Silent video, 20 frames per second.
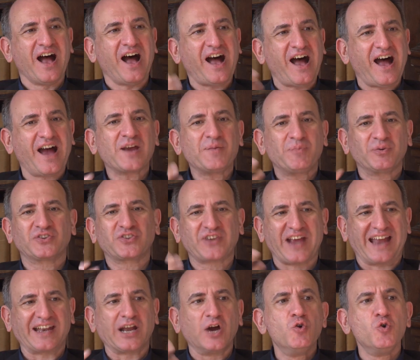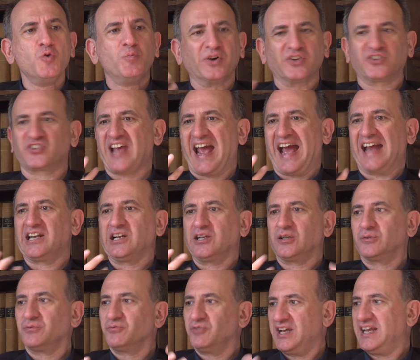a hyper scandal, uber
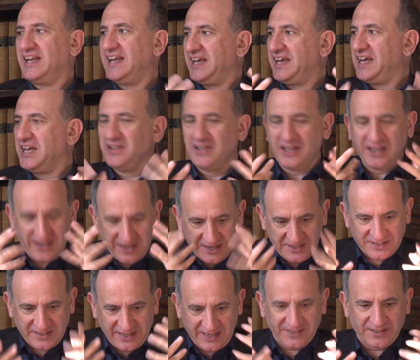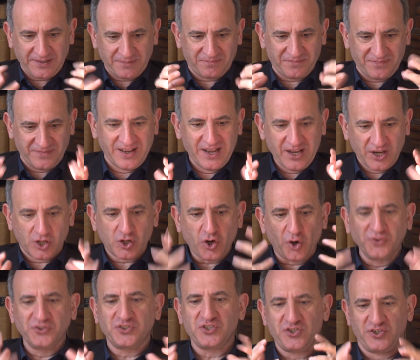scandal, really, in that he's, he's a
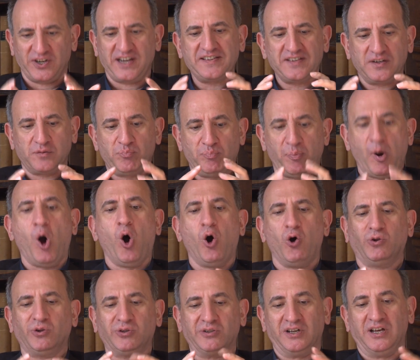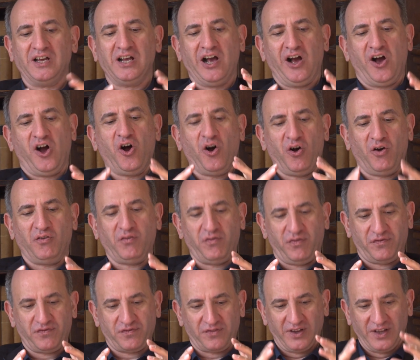concentrated ball
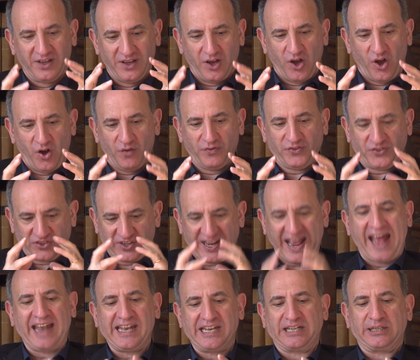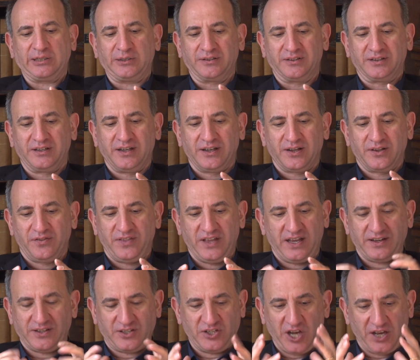of, of scandal
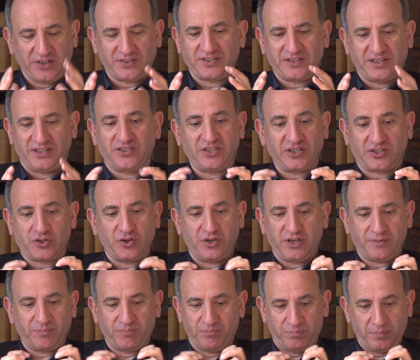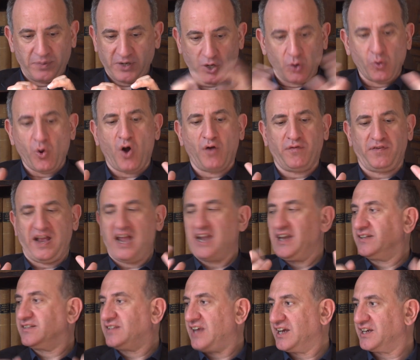that just is just going to go off at
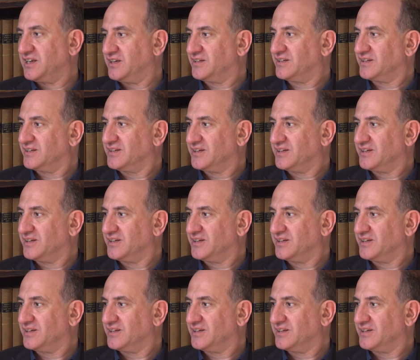any second.